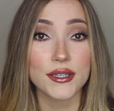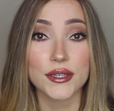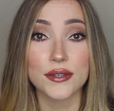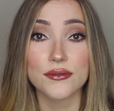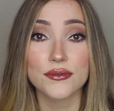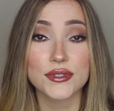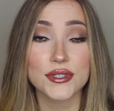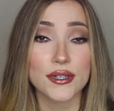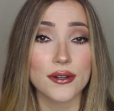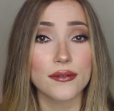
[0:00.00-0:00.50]

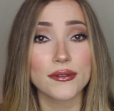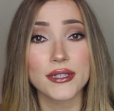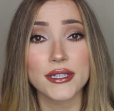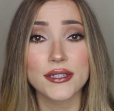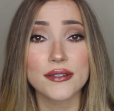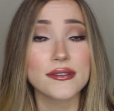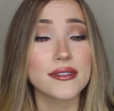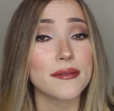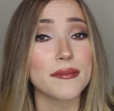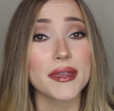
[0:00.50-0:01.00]
You should
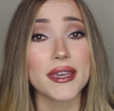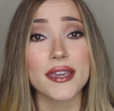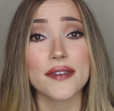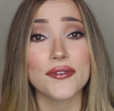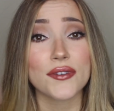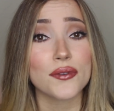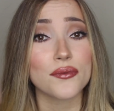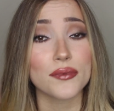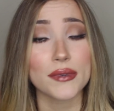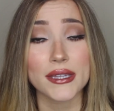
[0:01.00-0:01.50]
only do something
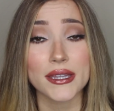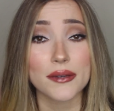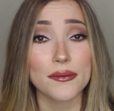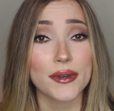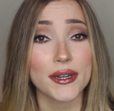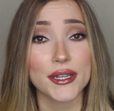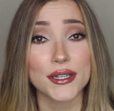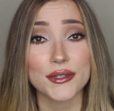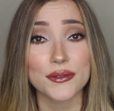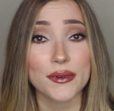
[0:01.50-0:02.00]
if you really
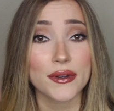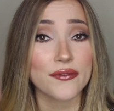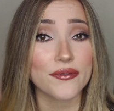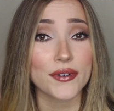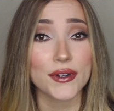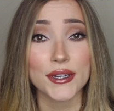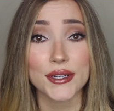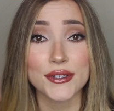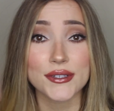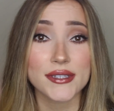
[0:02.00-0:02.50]
want to do it
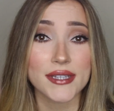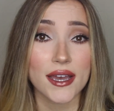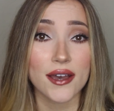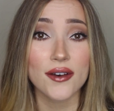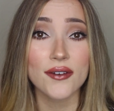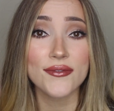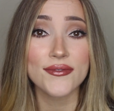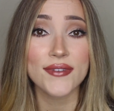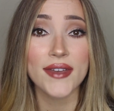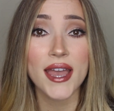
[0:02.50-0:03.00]
for
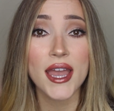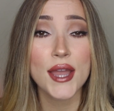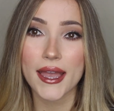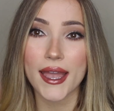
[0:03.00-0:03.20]
yourself.